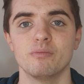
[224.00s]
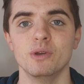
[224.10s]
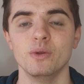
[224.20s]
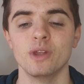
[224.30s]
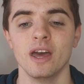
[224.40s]

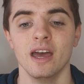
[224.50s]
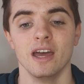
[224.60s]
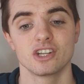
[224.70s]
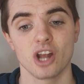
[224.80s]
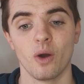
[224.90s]
mood.
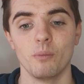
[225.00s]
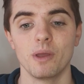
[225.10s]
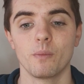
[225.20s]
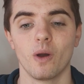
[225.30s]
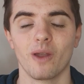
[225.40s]
Charlton,
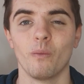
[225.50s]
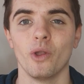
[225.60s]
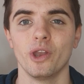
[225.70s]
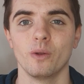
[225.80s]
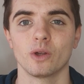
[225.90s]
meanwhile, a
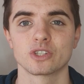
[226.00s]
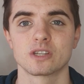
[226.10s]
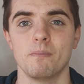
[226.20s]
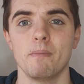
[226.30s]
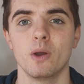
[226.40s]
1-0 loss to
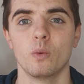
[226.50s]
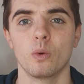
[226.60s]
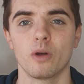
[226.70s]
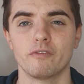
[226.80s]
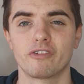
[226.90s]

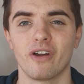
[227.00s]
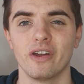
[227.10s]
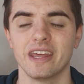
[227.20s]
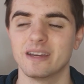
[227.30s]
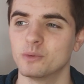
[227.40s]
Millwall on
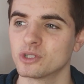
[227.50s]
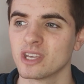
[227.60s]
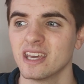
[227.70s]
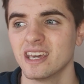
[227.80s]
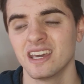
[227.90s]
Friday. It was
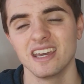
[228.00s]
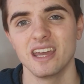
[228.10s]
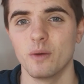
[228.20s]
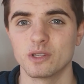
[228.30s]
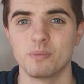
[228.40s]

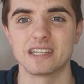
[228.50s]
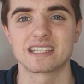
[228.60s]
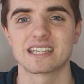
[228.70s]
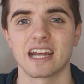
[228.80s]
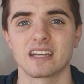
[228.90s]
a bit
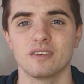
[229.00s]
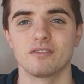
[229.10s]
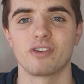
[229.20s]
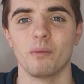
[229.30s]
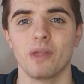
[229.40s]
stagnant
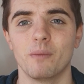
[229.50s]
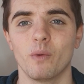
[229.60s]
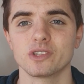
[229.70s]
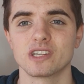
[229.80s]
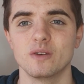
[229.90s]
from them,
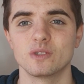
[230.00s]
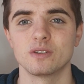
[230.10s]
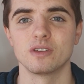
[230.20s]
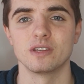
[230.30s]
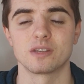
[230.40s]
wasn't
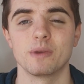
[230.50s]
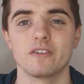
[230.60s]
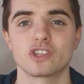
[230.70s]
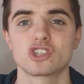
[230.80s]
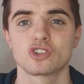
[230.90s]
it? It's a bit of
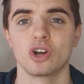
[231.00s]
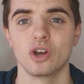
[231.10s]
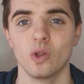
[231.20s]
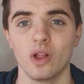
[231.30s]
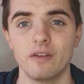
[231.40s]
a
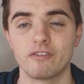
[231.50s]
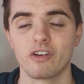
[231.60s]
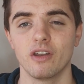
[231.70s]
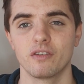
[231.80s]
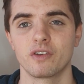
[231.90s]
struggle in
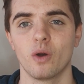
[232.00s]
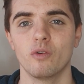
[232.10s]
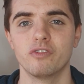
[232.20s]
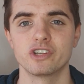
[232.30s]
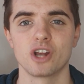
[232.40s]
front of goal
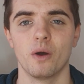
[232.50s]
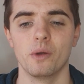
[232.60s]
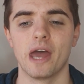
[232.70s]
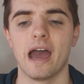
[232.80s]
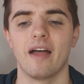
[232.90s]
for
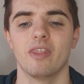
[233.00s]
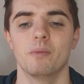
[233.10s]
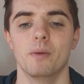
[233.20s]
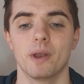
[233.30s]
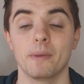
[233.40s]
Charlton at the
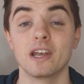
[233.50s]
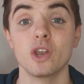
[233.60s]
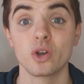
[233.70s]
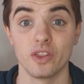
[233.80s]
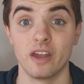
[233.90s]
moment. I mean,
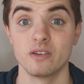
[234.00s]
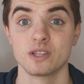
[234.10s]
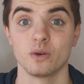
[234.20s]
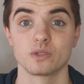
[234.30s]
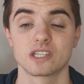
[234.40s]
look at their
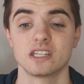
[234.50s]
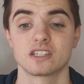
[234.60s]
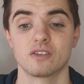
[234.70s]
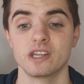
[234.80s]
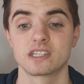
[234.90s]
results since
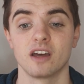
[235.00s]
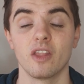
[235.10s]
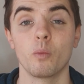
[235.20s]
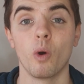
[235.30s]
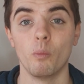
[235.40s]
the restart. They
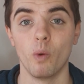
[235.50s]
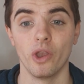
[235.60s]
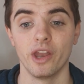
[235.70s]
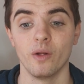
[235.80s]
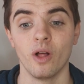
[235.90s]
won
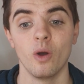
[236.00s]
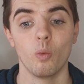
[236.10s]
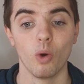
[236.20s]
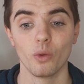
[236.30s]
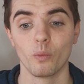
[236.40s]
1-0,
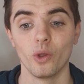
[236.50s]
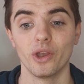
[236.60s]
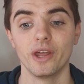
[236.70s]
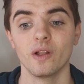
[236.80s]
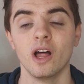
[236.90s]
won
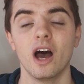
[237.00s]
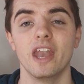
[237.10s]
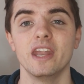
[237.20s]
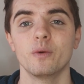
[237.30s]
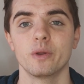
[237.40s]
1-0, a
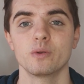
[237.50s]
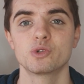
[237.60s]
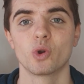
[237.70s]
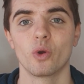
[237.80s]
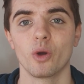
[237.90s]
0-0
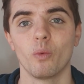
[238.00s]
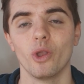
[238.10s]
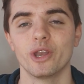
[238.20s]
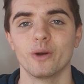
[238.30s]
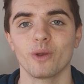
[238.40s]
draw and a
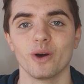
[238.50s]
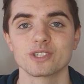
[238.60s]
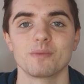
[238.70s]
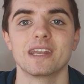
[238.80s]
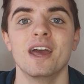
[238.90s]
1-0 loss.
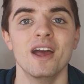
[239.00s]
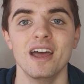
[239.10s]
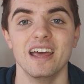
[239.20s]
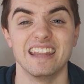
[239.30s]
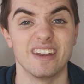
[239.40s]
I mean,
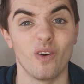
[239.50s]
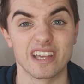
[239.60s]
they're not